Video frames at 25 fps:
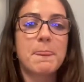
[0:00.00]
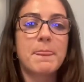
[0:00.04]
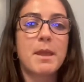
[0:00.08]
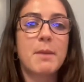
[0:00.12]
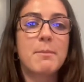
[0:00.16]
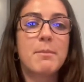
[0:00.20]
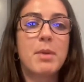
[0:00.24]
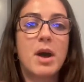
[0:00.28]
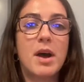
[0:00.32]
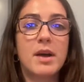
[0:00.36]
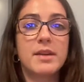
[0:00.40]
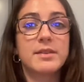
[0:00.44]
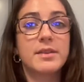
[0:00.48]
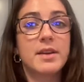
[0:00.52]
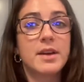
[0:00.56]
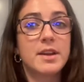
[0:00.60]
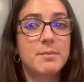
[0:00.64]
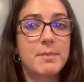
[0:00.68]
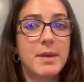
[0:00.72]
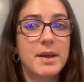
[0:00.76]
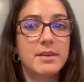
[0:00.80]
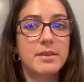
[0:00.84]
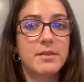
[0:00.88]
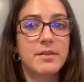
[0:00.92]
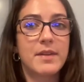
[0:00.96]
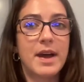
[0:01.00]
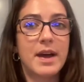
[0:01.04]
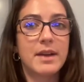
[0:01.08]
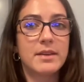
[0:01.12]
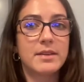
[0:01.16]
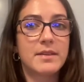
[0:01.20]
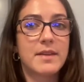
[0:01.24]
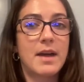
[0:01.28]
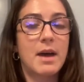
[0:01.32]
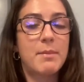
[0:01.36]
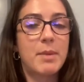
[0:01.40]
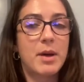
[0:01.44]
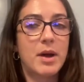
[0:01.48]
personalize bits of that to
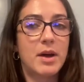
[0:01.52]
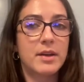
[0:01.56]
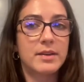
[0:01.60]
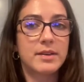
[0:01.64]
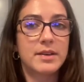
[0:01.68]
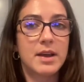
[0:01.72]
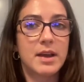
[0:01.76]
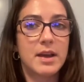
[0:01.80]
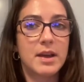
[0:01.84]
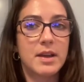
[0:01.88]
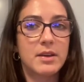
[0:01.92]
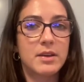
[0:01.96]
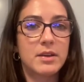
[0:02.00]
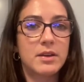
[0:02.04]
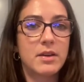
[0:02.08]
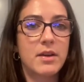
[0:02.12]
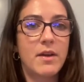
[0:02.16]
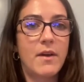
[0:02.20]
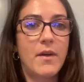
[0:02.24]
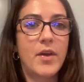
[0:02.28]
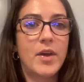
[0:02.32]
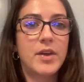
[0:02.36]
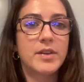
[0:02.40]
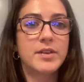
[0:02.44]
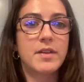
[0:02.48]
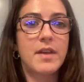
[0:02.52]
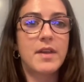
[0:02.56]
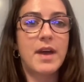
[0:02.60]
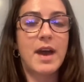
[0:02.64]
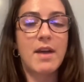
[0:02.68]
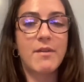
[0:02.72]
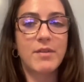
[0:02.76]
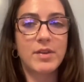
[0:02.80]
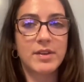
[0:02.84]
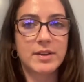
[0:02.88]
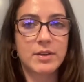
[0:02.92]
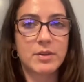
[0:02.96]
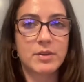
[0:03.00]
that person so that
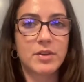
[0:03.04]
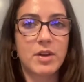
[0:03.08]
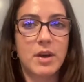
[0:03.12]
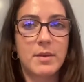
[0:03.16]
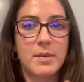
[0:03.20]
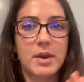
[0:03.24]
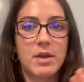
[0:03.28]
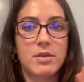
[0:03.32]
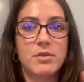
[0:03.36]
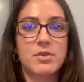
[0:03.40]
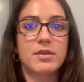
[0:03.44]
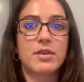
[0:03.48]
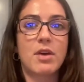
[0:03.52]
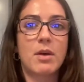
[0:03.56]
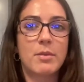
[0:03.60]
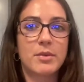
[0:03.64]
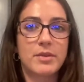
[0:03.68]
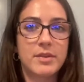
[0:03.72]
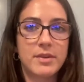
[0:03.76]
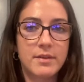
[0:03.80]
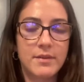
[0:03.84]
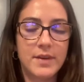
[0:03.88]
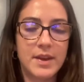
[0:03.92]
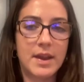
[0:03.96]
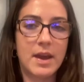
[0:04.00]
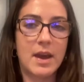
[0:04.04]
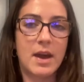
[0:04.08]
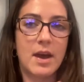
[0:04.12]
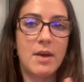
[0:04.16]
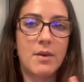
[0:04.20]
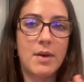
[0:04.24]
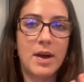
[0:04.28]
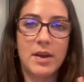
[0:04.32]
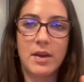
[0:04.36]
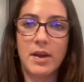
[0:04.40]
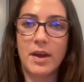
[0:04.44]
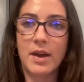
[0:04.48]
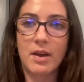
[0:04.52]
every single time we don't just come onto the video
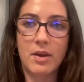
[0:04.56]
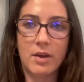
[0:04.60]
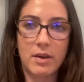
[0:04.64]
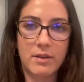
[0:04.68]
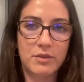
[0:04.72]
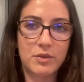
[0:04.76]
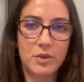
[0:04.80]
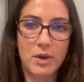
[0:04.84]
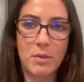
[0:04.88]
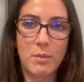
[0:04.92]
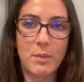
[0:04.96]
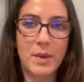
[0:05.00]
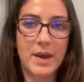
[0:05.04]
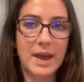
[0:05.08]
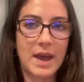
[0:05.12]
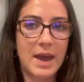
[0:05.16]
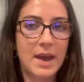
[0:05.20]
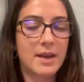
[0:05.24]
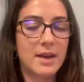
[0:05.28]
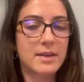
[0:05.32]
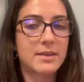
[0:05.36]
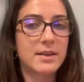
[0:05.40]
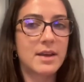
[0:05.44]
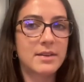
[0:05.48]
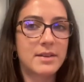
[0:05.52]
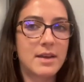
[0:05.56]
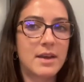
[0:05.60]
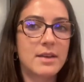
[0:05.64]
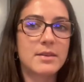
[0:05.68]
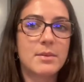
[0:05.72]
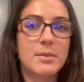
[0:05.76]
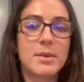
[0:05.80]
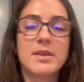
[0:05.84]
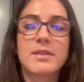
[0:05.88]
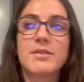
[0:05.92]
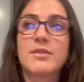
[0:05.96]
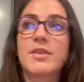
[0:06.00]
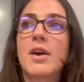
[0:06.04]
and like kind of try and wing it because that takes a
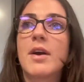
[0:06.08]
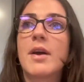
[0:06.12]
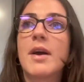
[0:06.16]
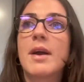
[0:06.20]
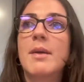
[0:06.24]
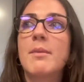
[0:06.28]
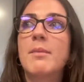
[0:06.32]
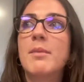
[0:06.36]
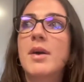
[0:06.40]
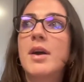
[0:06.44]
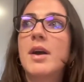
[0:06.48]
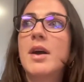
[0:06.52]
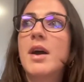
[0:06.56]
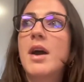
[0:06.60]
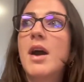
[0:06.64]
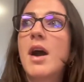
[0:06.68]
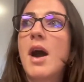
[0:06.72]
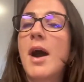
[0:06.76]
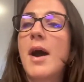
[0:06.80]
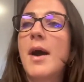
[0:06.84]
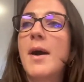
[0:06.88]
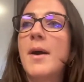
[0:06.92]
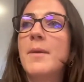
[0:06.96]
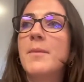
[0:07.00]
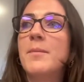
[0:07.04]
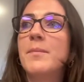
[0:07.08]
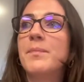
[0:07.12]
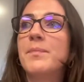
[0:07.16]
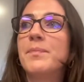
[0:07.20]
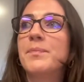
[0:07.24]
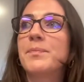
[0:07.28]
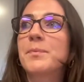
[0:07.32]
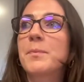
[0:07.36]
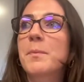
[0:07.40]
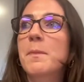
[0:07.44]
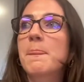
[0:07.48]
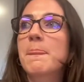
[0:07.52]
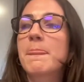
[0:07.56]
bit of time.
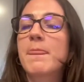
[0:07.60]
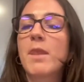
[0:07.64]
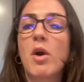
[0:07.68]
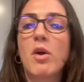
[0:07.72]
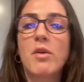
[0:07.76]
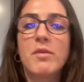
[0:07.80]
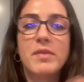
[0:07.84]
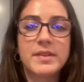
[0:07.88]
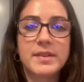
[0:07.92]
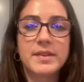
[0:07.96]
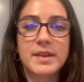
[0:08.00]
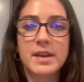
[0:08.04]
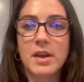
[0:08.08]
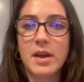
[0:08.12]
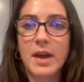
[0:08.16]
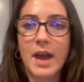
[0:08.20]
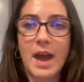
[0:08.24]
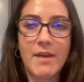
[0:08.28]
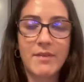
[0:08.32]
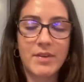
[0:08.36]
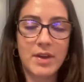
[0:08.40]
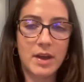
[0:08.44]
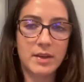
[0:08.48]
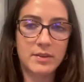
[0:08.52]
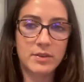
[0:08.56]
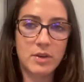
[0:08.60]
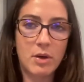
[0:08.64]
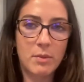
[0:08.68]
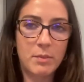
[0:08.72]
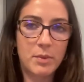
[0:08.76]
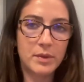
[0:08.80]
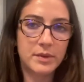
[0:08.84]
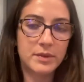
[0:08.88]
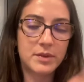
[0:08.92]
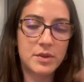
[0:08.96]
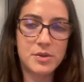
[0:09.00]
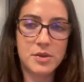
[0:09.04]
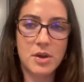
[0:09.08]
Obviously like having
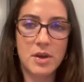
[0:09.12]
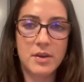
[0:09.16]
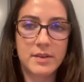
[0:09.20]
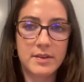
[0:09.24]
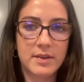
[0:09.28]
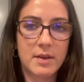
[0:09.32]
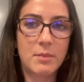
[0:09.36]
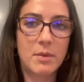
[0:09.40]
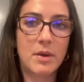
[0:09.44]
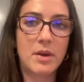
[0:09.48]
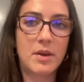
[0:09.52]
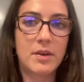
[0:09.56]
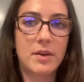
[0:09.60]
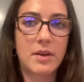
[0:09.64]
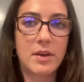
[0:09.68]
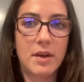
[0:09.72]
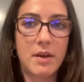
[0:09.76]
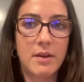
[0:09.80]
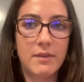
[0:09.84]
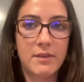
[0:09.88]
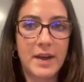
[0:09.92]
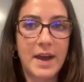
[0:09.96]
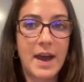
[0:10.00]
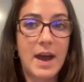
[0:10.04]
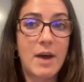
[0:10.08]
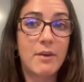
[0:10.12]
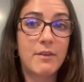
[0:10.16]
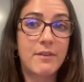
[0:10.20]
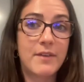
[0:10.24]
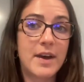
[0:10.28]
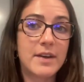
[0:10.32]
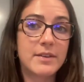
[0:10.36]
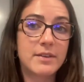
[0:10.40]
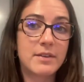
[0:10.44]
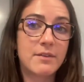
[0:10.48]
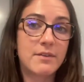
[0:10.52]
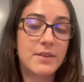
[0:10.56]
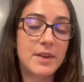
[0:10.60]
examples to show to someone of like how
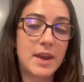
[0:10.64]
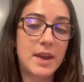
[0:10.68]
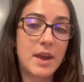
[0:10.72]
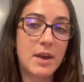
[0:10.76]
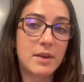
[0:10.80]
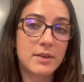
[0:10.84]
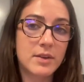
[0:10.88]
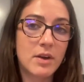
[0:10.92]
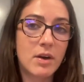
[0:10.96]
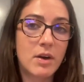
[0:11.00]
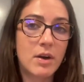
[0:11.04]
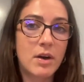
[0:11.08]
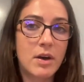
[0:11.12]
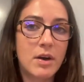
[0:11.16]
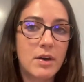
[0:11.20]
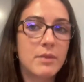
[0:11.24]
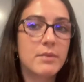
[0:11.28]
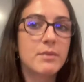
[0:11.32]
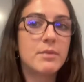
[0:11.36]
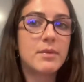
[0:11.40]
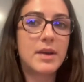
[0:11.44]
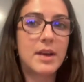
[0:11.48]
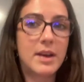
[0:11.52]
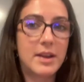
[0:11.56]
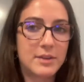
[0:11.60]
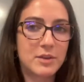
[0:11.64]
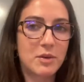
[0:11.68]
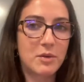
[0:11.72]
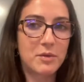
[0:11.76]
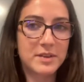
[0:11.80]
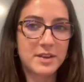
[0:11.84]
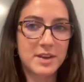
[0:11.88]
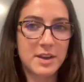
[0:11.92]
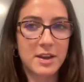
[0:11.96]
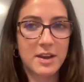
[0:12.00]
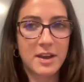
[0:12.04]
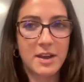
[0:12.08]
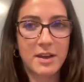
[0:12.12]
effective videos are is always
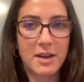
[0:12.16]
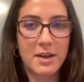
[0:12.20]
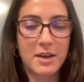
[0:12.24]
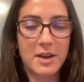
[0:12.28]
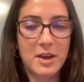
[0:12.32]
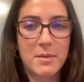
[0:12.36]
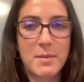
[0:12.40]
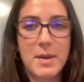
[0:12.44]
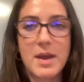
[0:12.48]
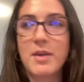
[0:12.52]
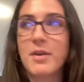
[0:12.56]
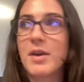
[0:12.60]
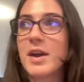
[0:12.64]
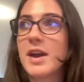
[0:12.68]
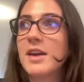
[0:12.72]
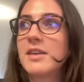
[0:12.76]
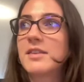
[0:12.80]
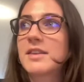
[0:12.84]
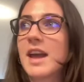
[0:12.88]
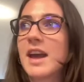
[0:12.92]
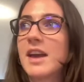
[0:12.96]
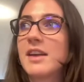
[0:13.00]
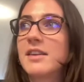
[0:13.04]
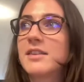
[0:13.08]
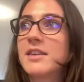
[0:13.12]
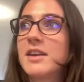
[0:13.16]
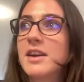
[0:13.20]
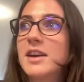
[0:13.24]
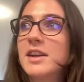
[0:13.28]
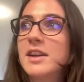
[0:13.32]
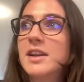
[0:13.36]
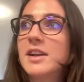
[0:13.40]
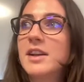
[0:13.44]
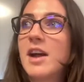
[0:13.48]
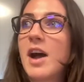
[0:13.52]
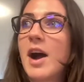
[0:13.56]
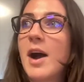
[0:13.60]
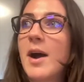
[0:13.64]
going to be a great use case.
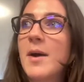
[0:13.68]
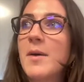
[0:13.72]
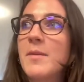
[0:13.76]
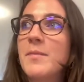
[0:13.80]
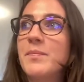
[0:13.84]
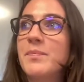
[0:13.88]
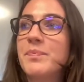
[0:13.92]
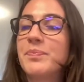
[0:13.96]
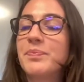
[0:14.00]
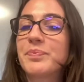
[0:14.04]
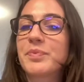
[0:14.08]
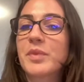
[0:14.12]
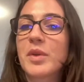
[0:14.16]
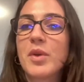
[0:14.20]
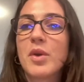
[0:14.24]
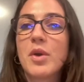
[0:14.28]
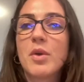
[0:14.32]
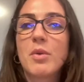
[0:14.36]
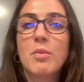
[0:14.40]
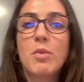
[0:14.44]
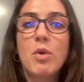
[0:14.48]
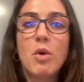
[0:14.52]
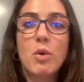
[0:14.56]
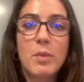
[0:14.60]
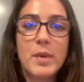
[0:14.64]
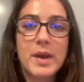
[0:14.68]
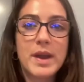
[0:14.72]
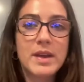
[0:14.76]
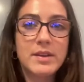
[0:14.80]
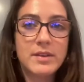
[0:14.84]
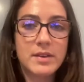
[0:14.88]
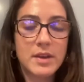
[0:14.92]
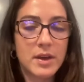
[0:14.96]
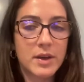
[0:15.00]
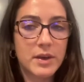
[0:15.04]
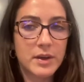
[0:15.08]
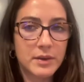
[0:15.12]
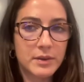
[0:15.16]
What we
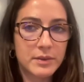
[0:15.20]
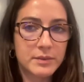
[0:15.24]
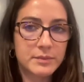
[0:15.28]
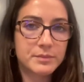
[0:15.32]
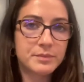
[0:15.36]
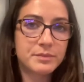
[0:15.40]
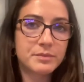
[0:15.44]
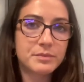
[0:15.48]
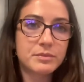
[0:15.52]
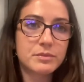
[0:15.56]
do